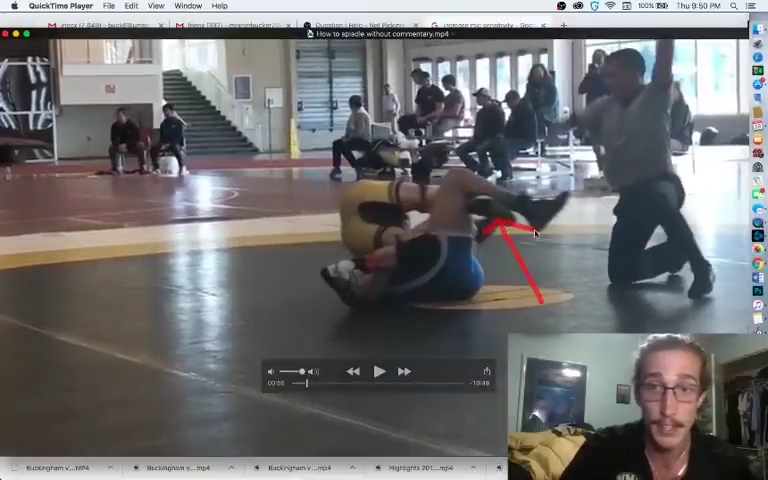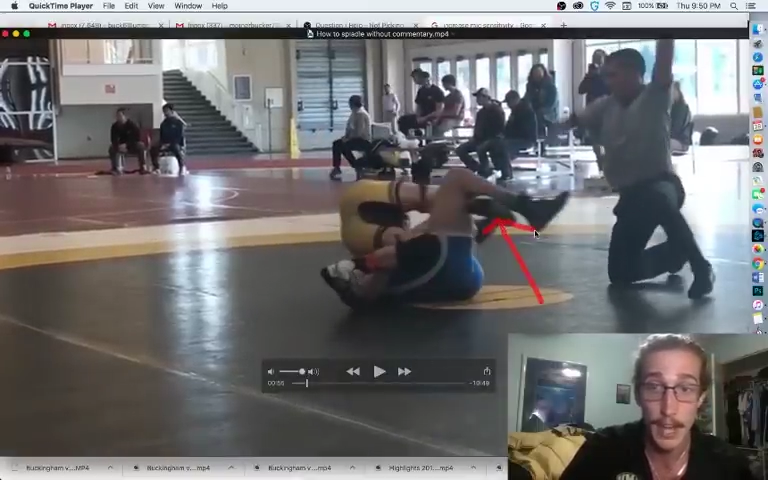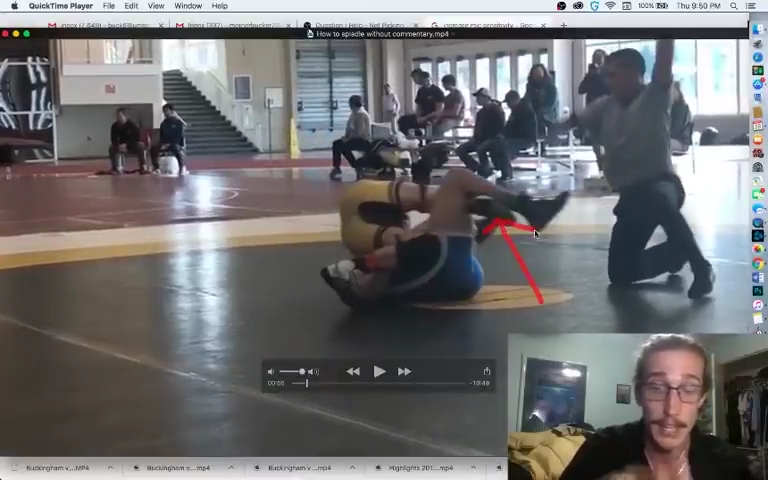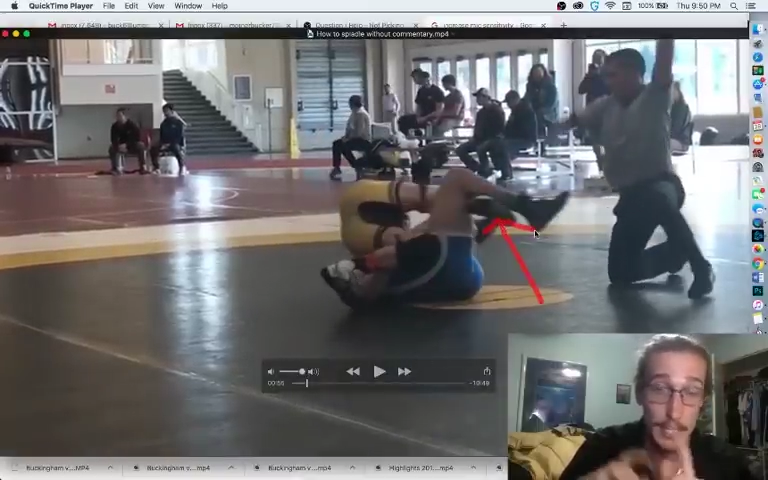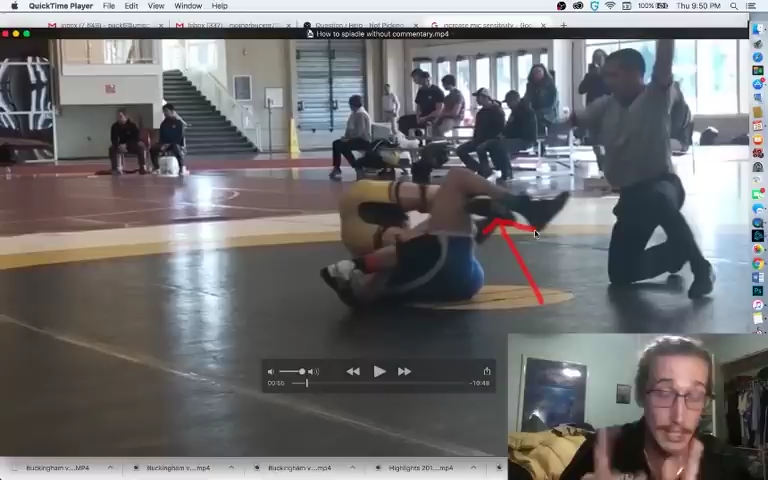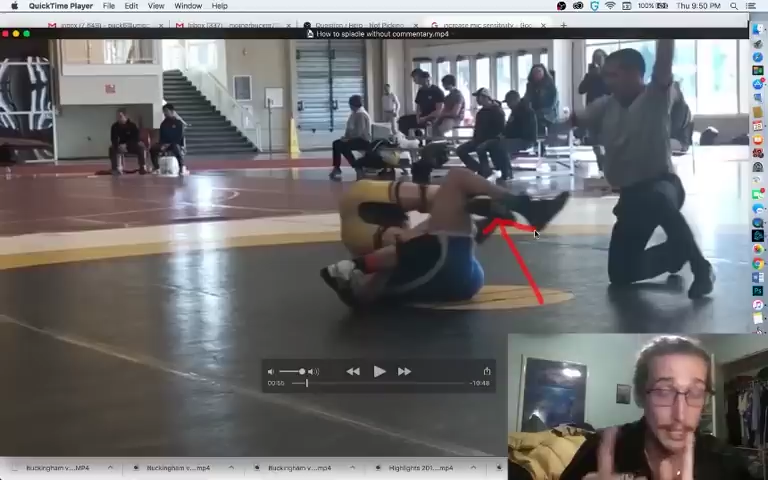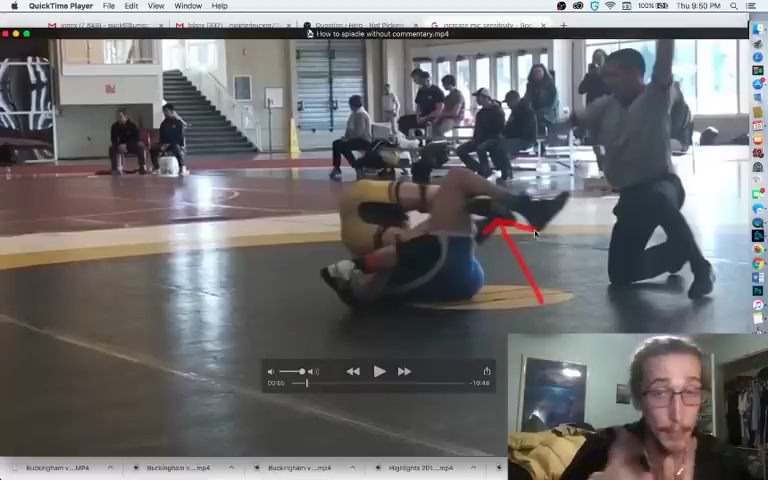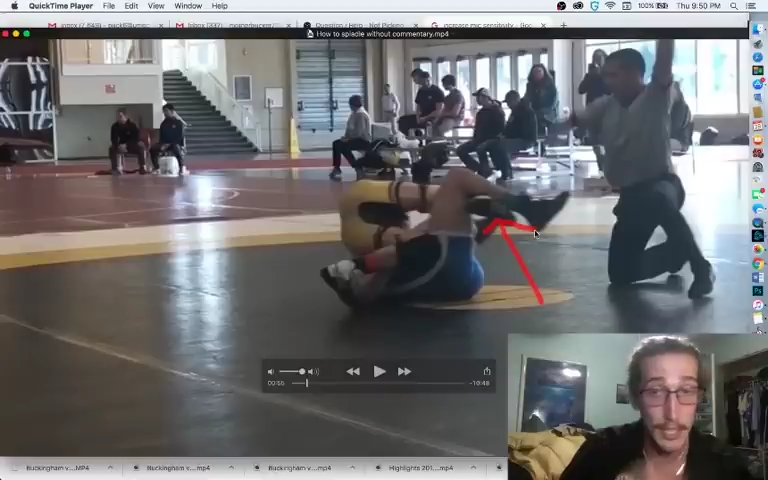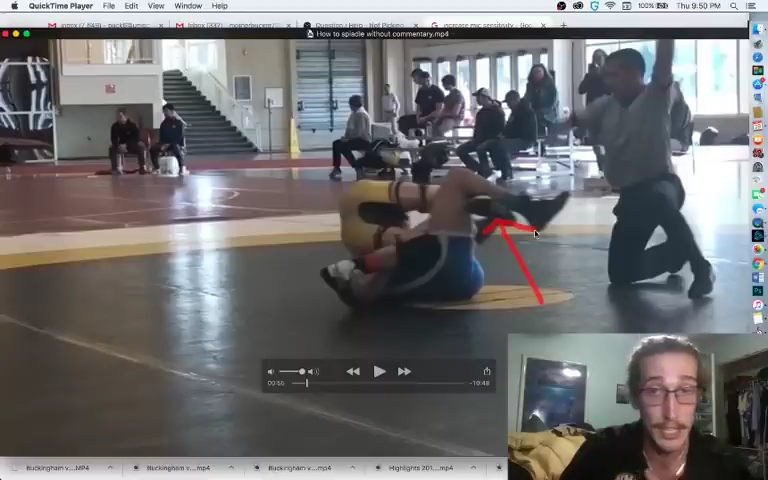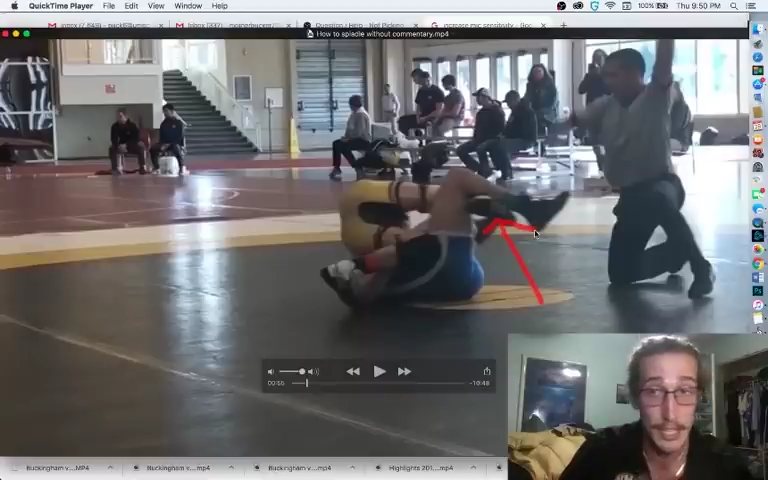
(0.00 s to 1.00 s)
I didn't get the
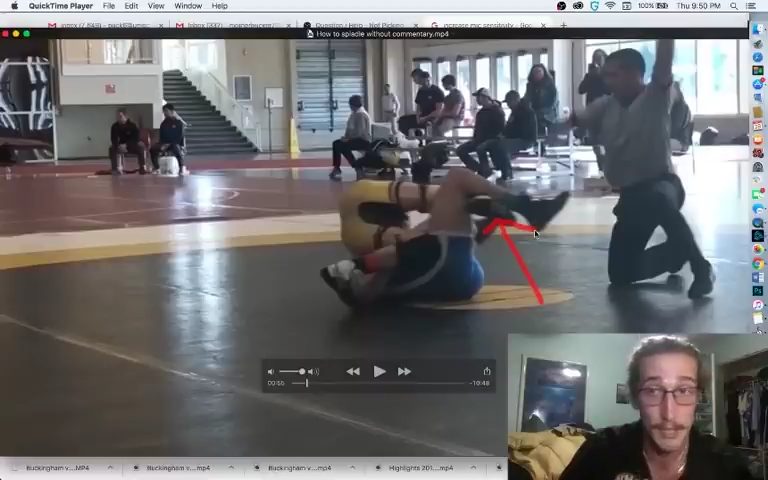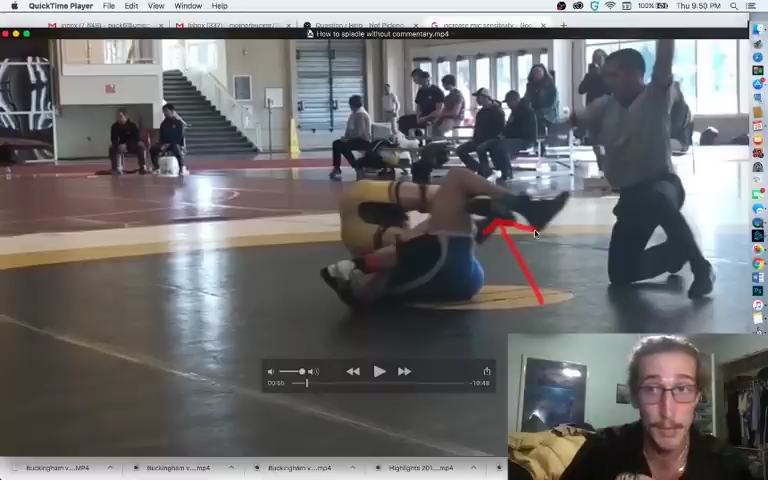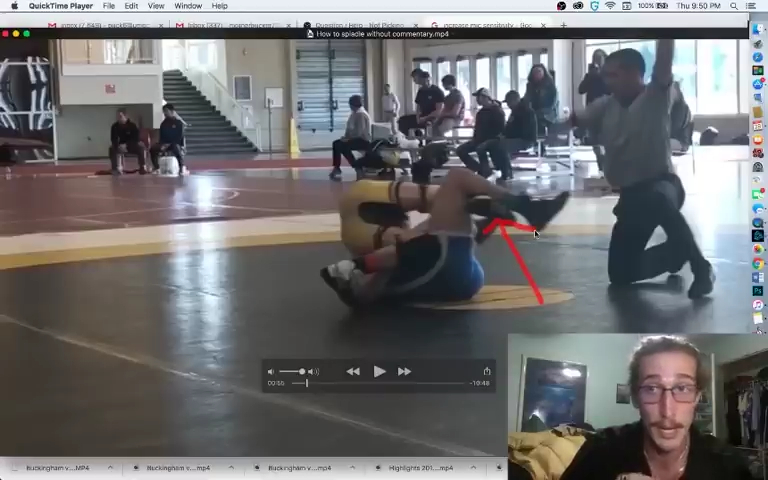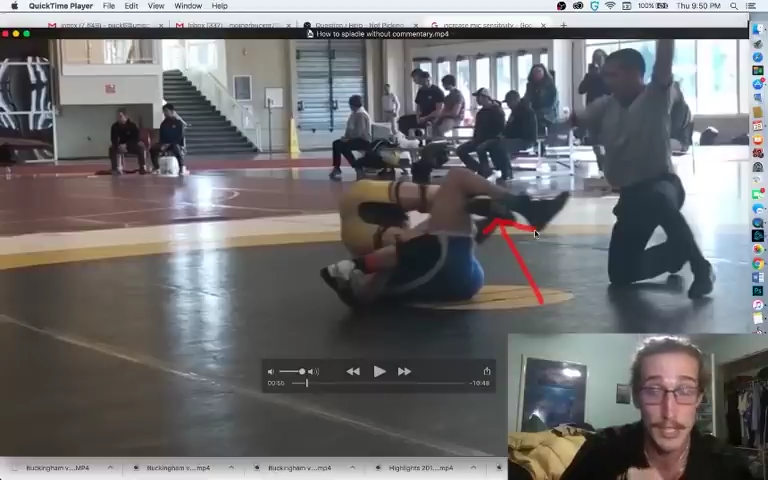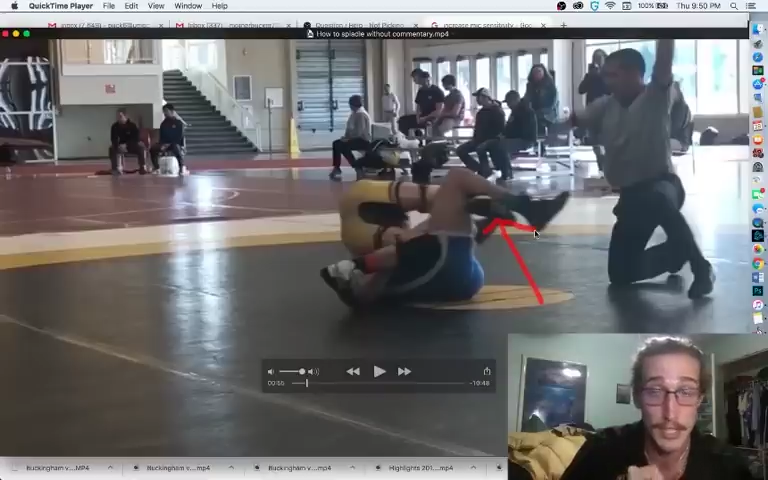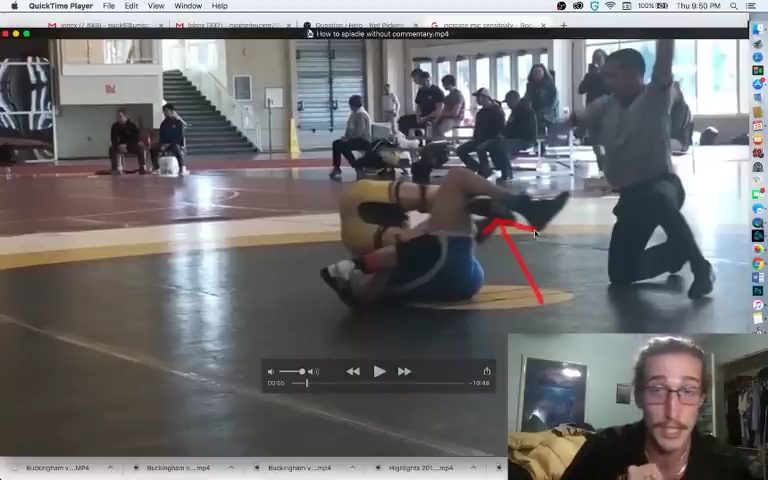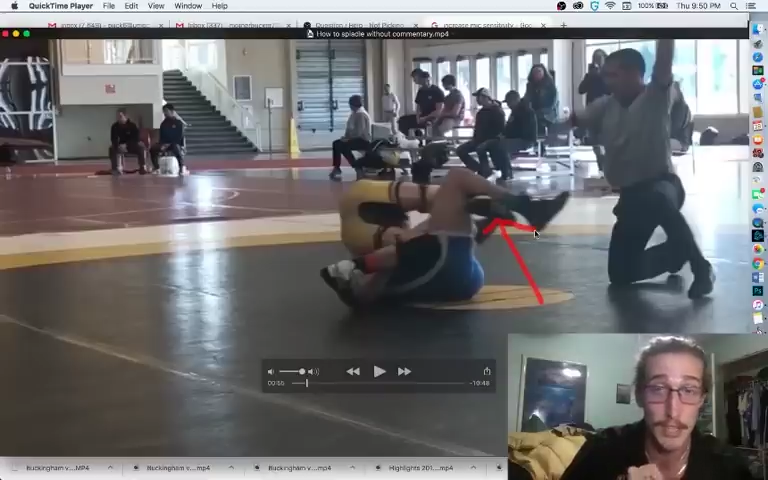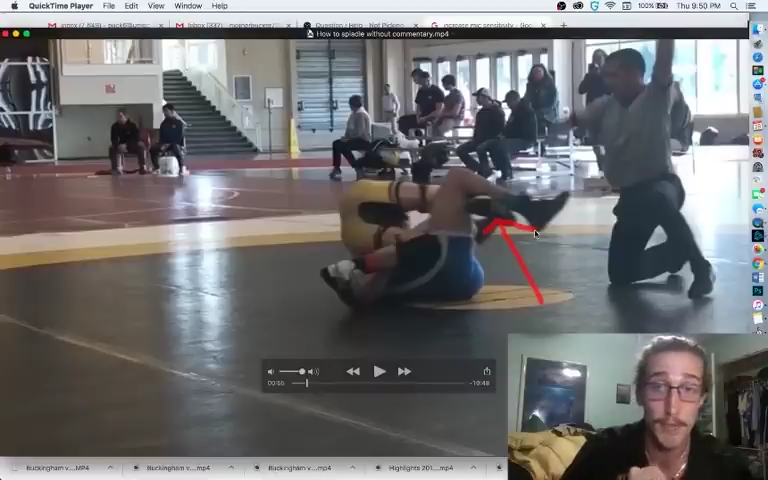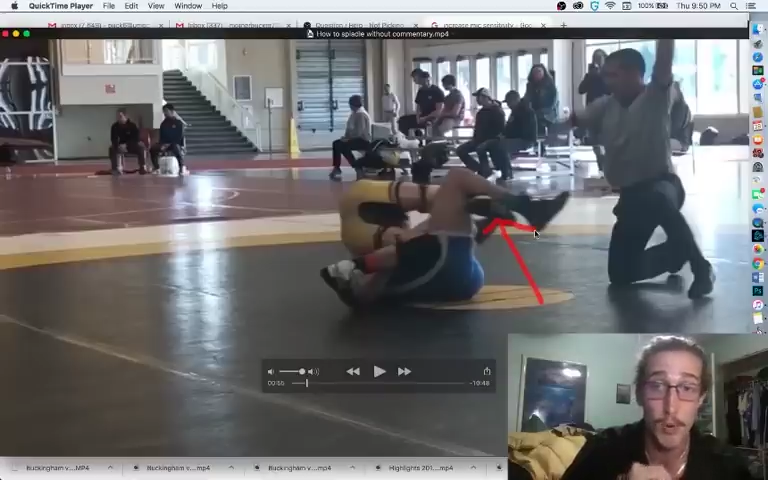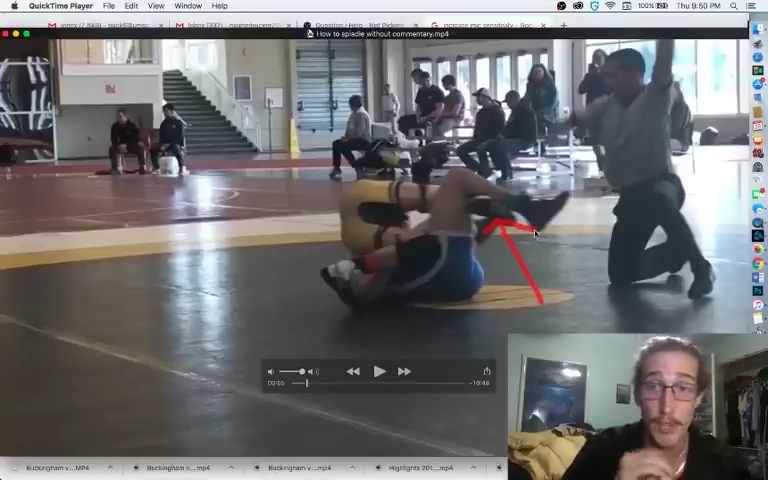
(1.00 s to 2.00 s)
pin here, but I did
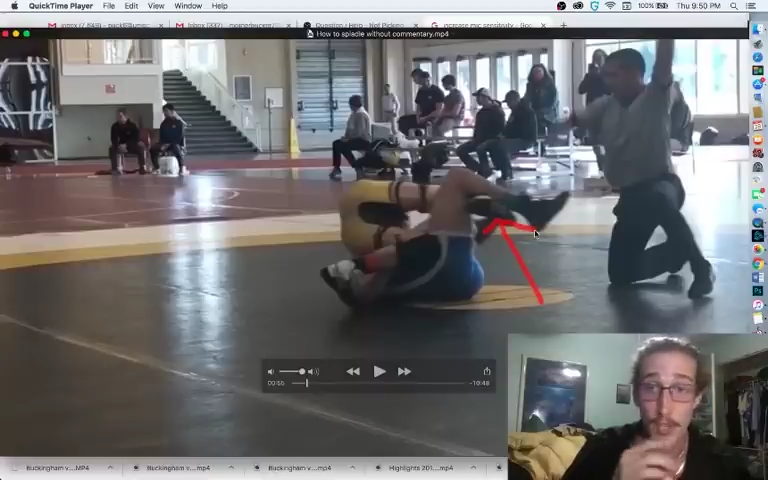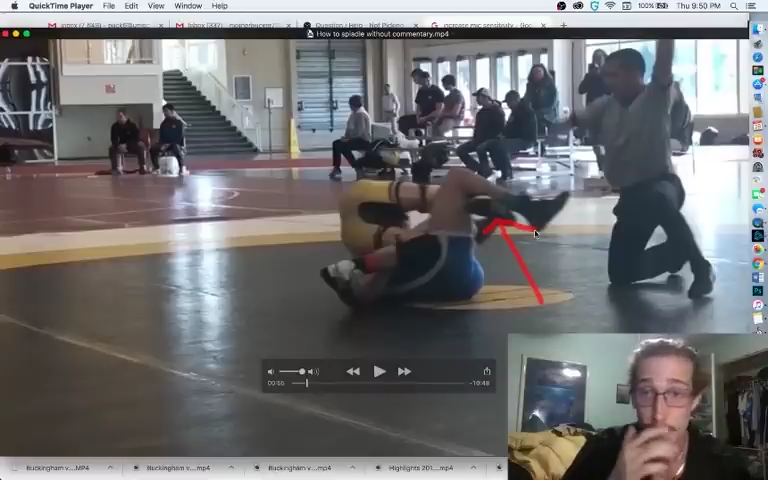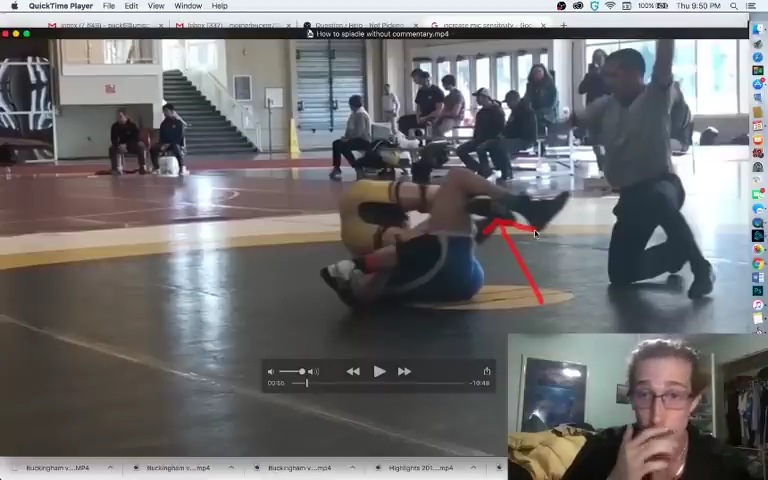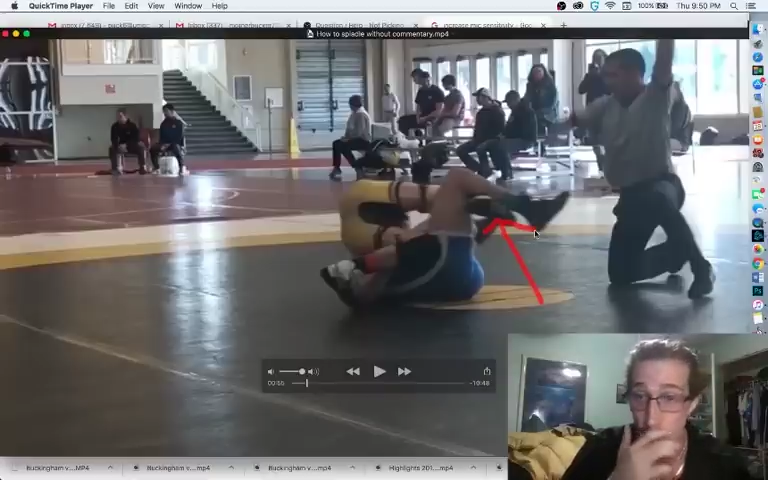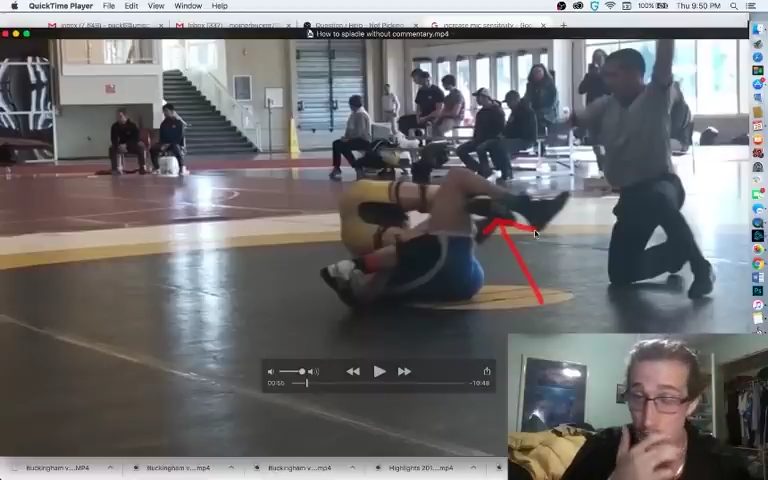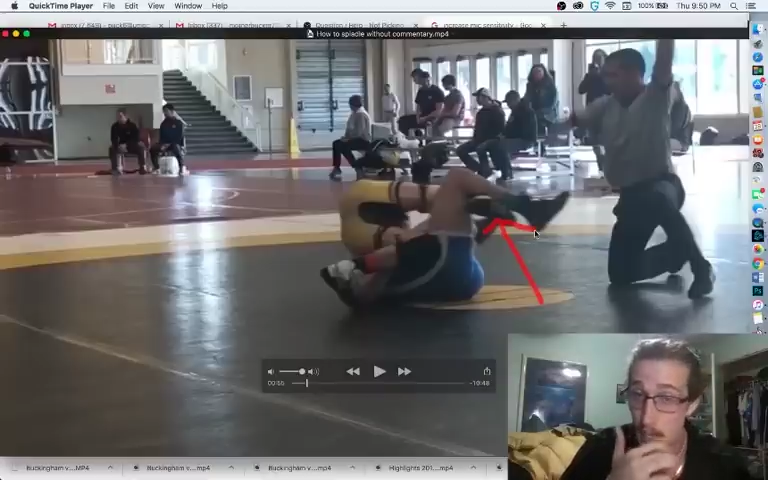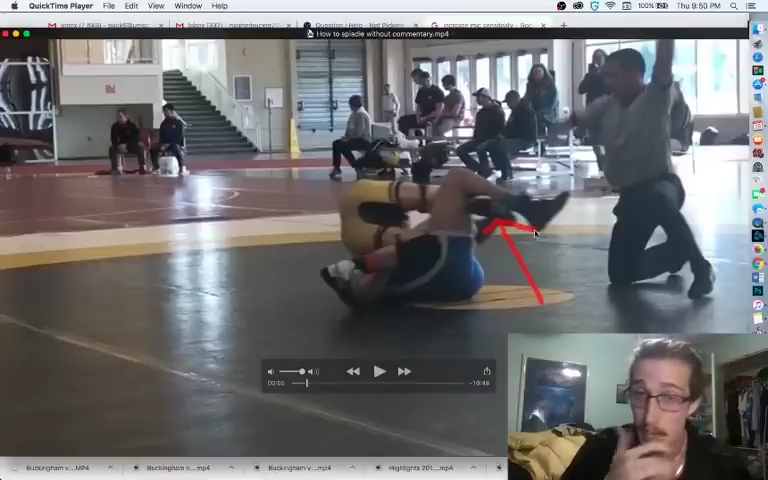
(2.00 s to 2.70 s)
get 4 near fall.